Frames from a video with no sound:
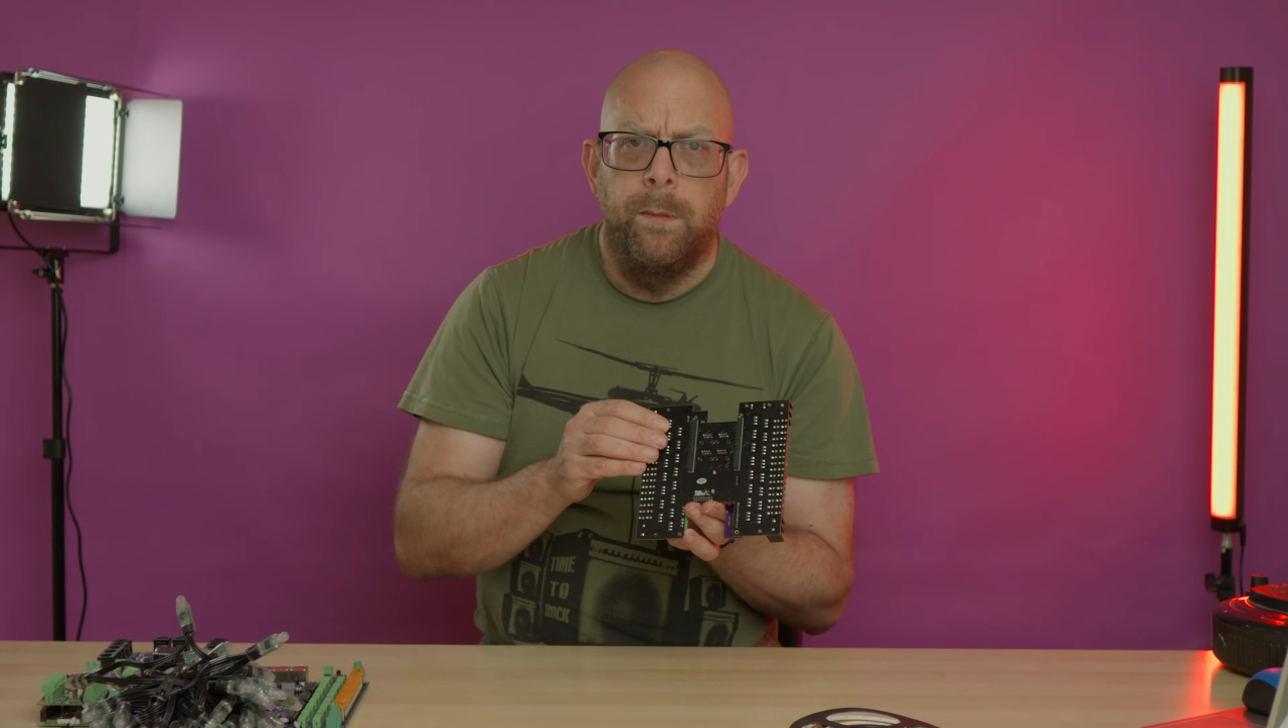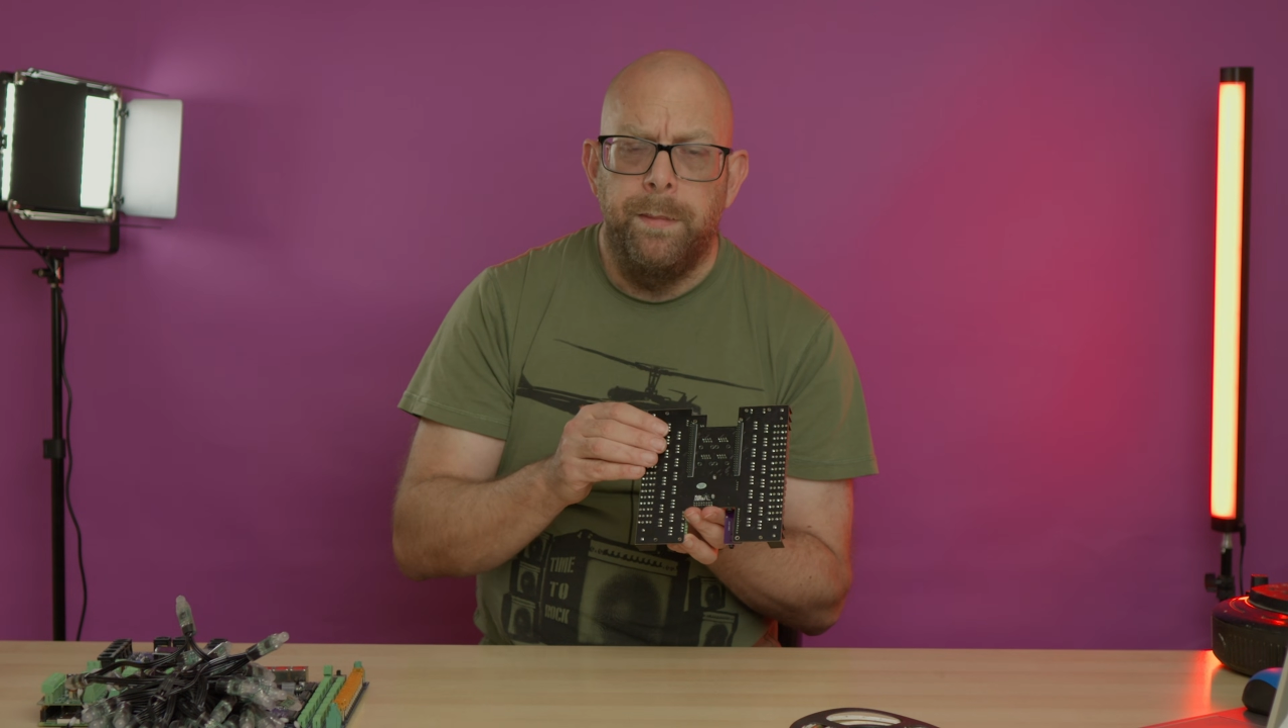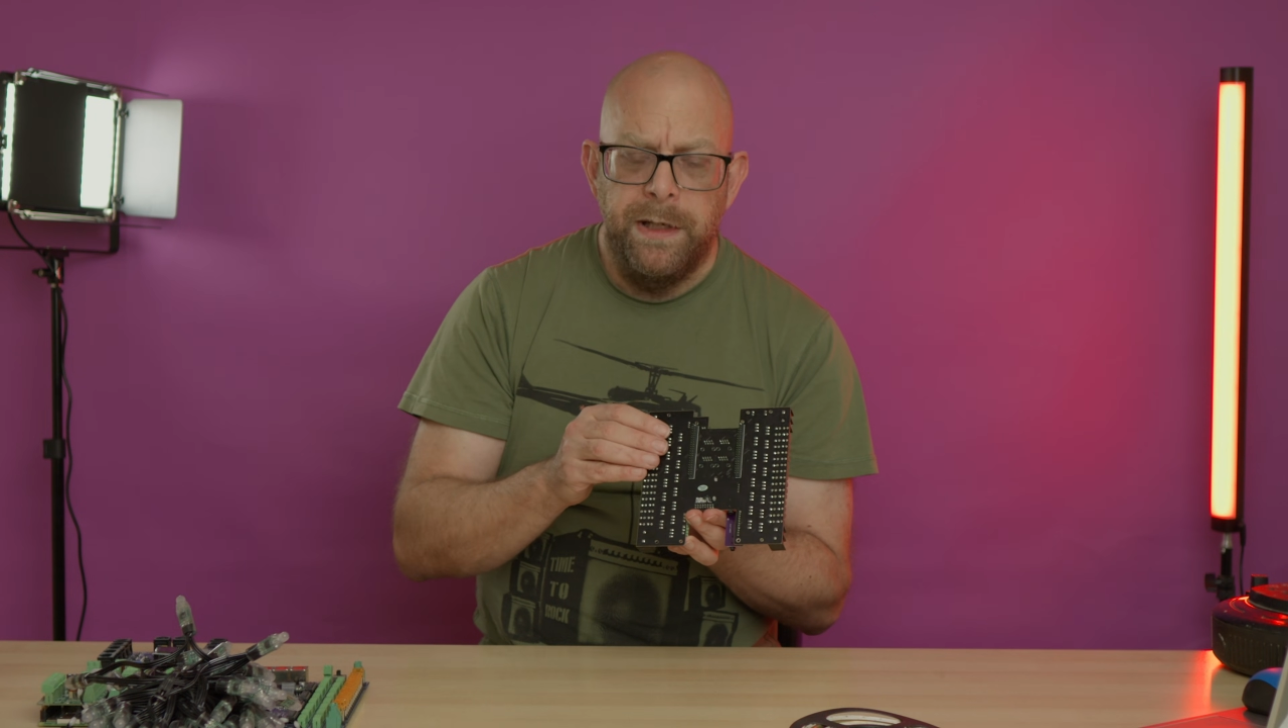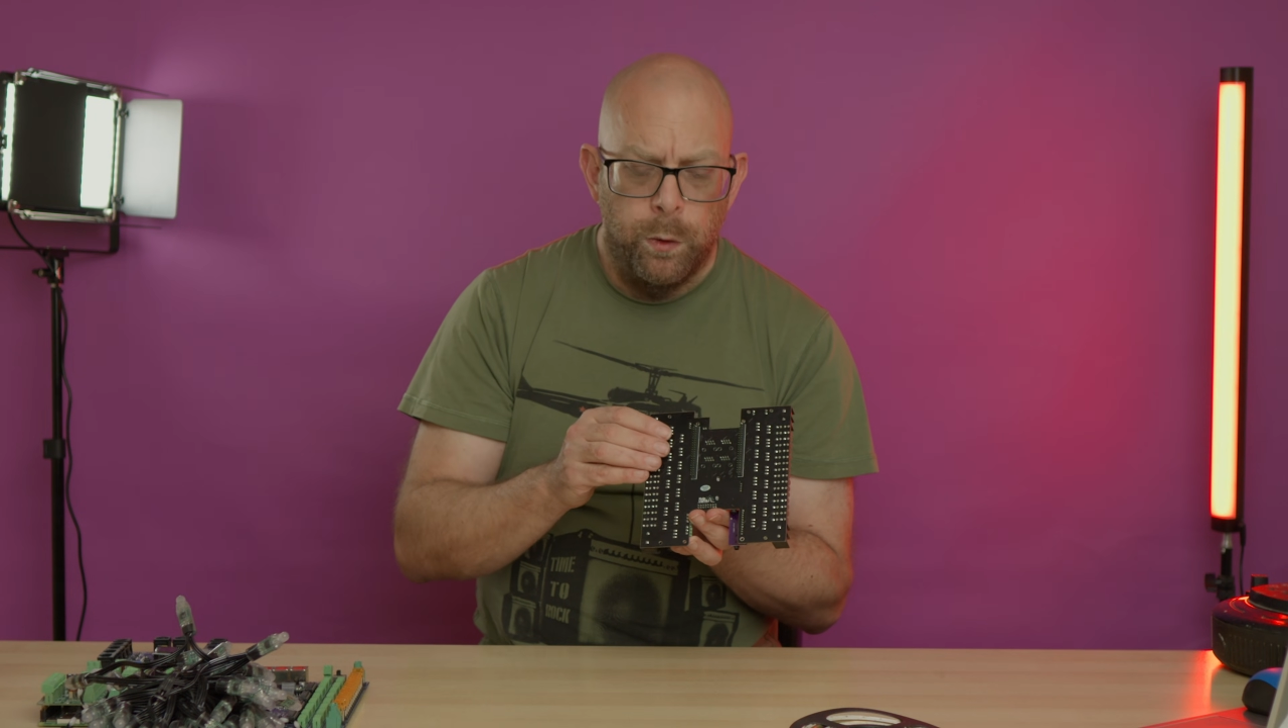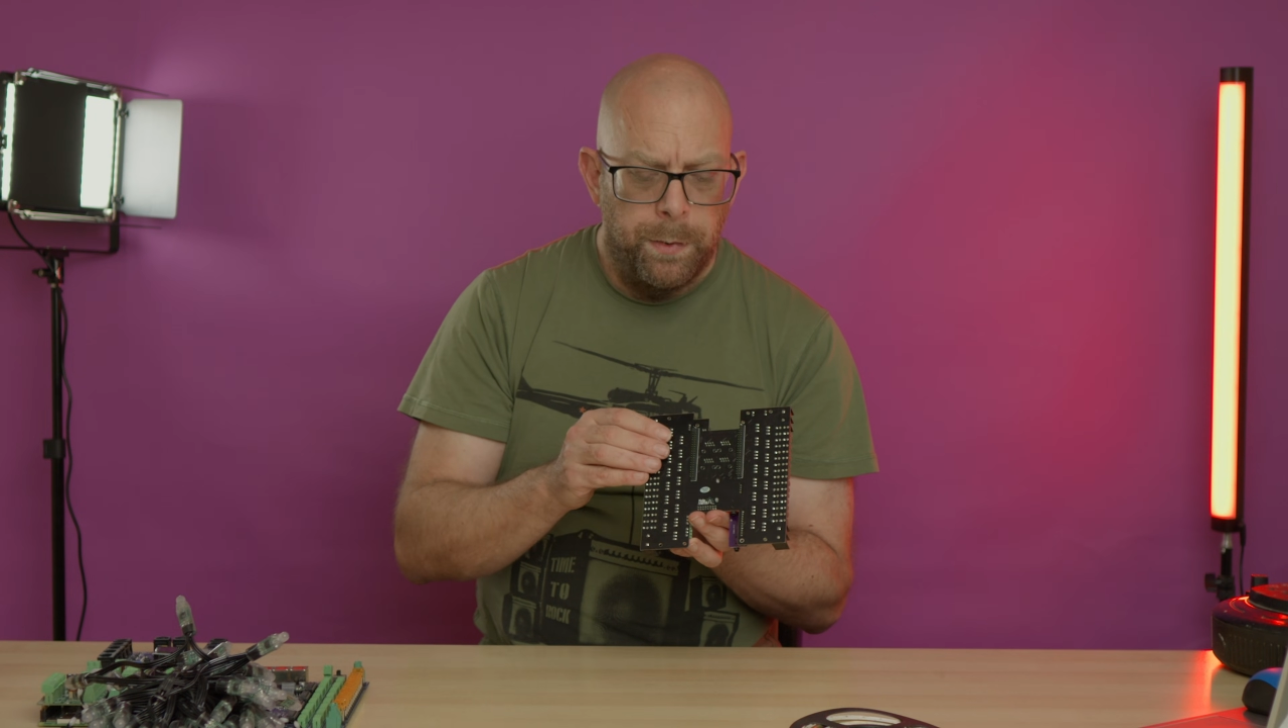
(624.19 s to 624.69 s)

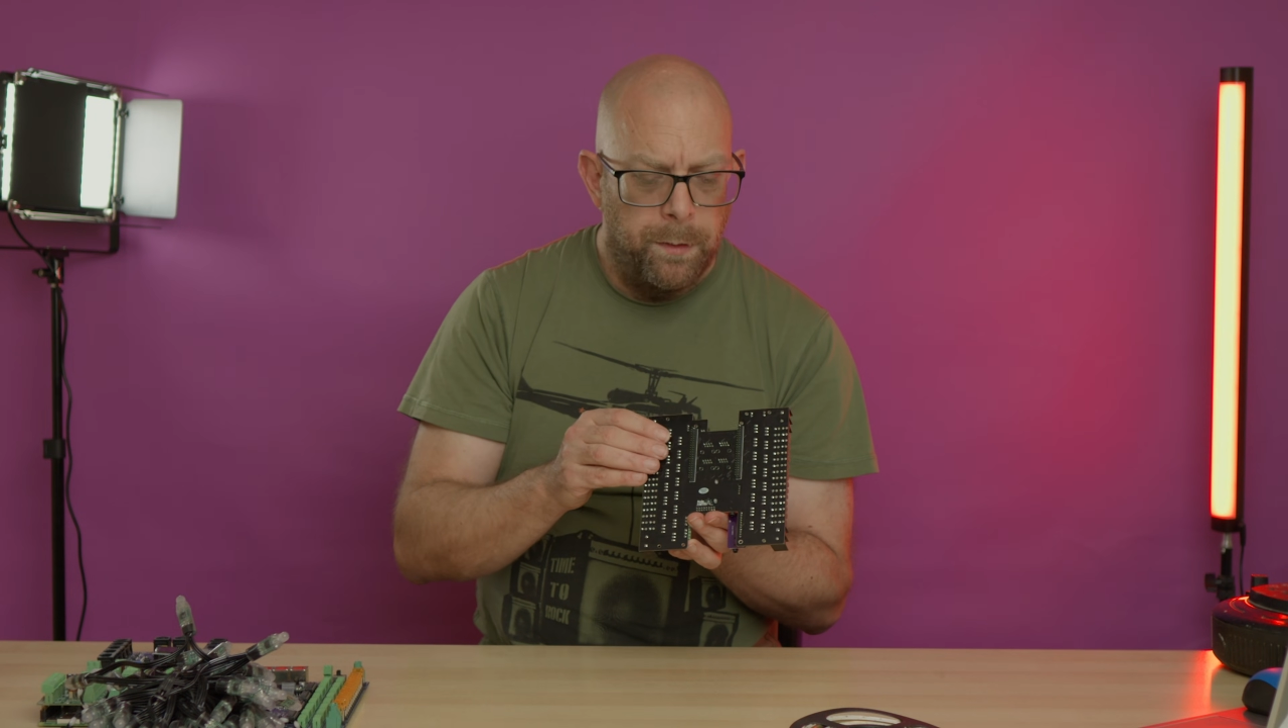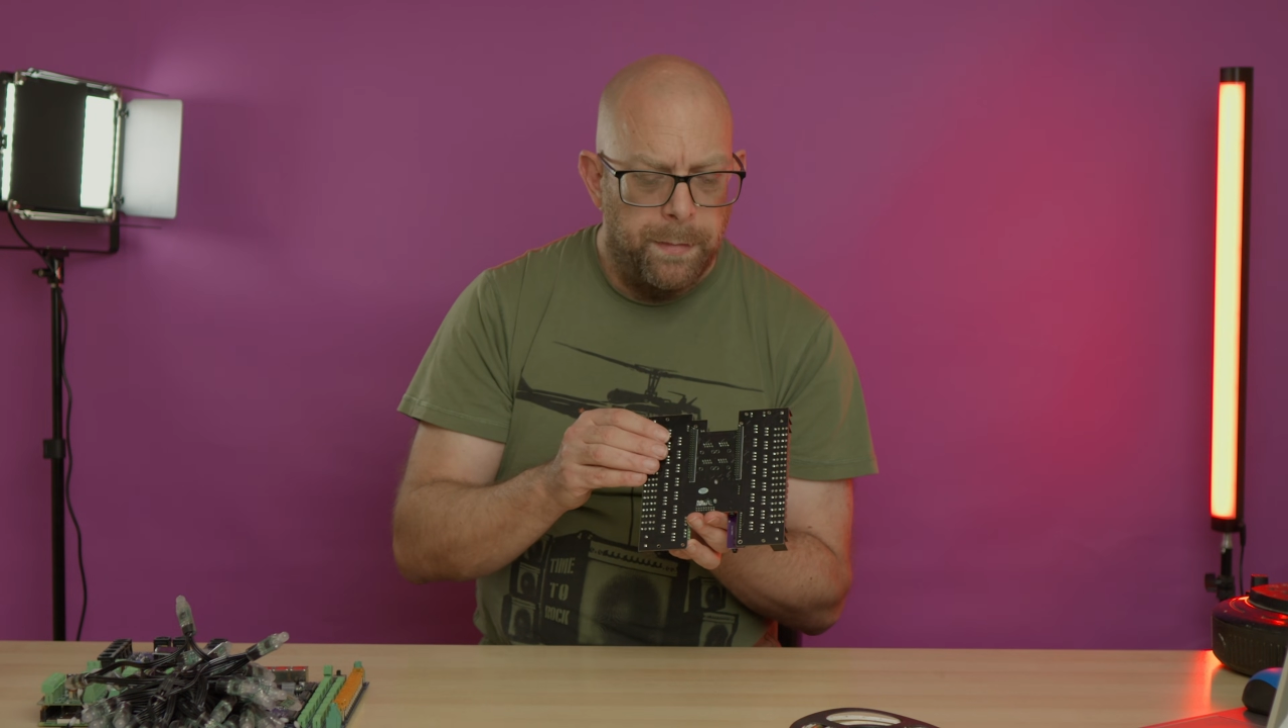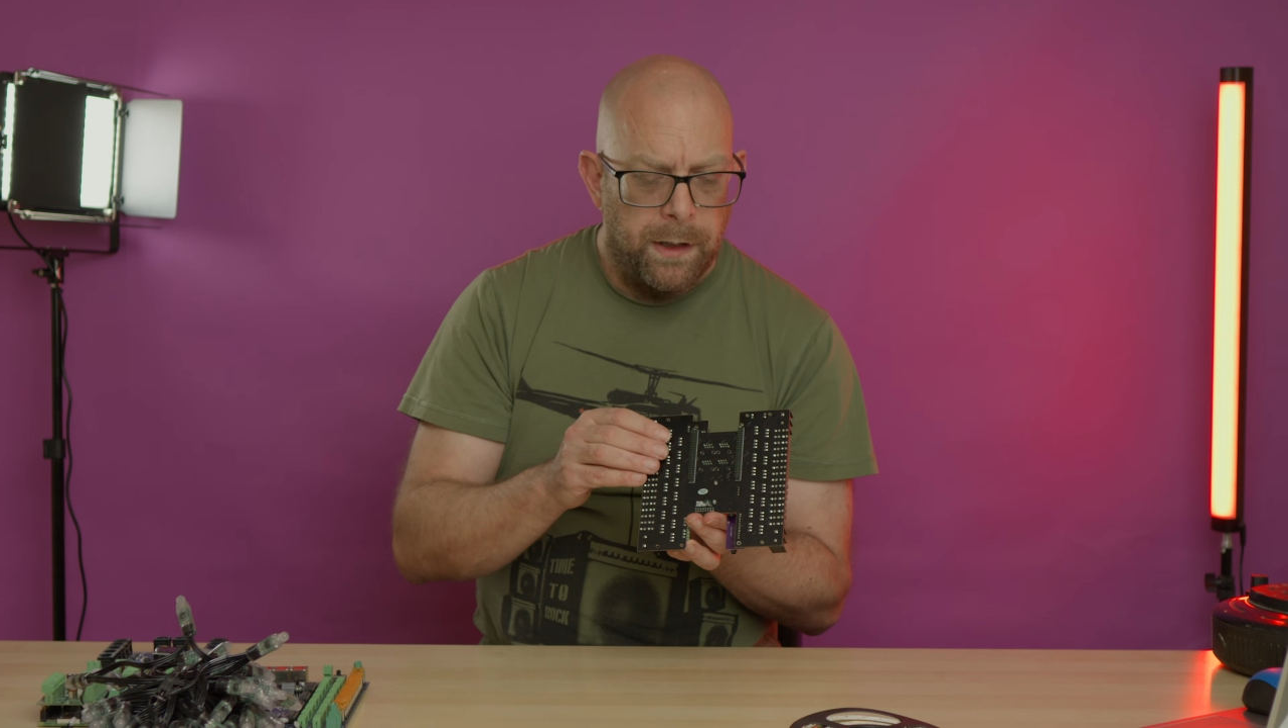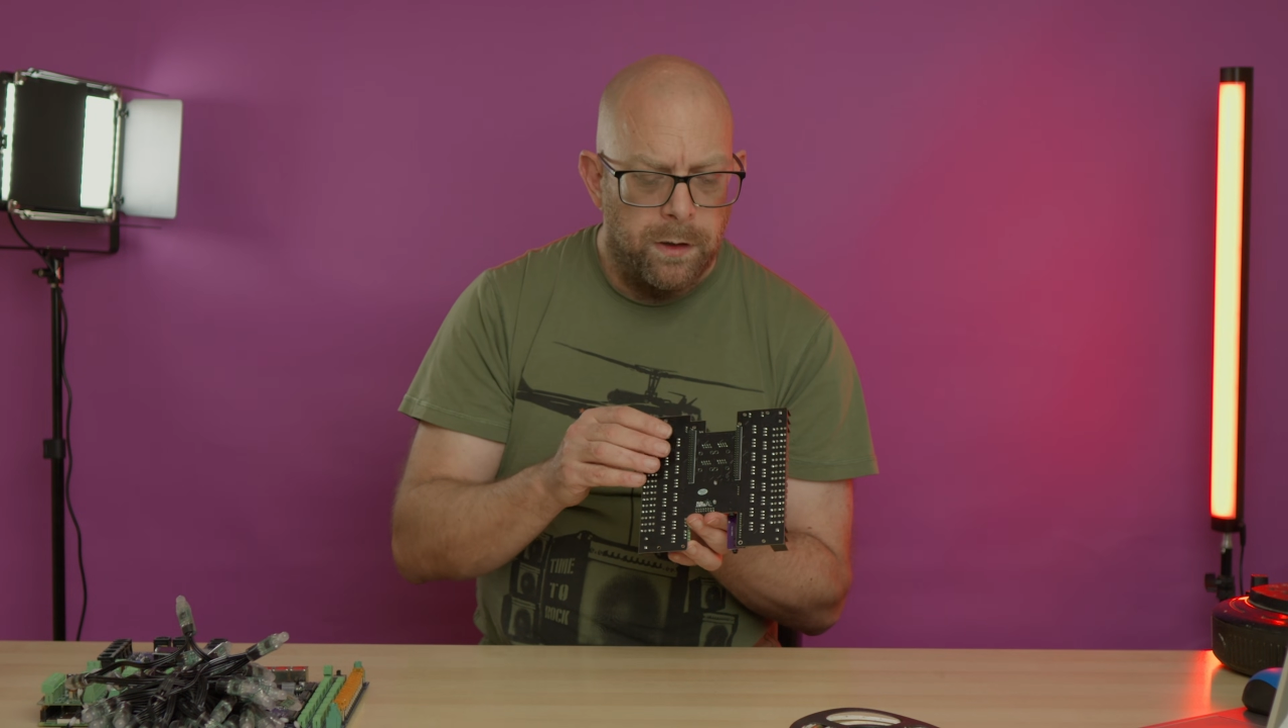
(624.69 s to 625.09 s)
BeagleBone Black